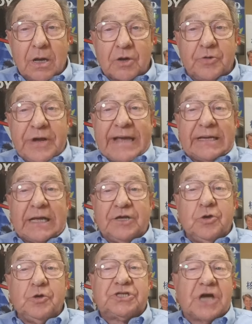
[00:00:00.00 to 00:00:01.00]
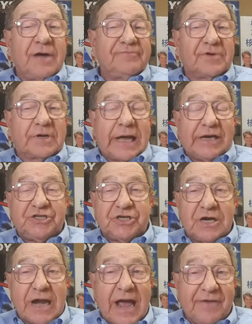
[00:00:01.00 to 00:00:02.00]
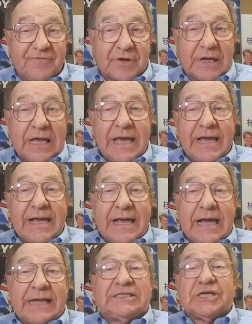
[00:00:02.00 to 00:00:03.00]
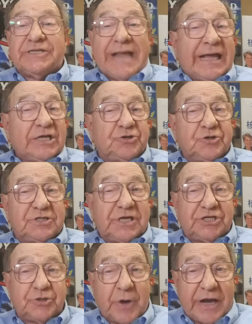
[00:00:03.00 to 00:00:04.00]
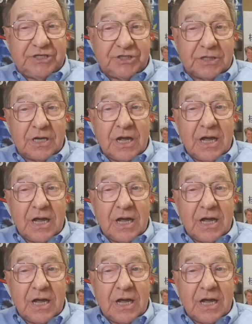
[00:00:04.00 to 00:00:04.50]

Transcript: create a huge conflagration in Africa. It's a dangerous situation.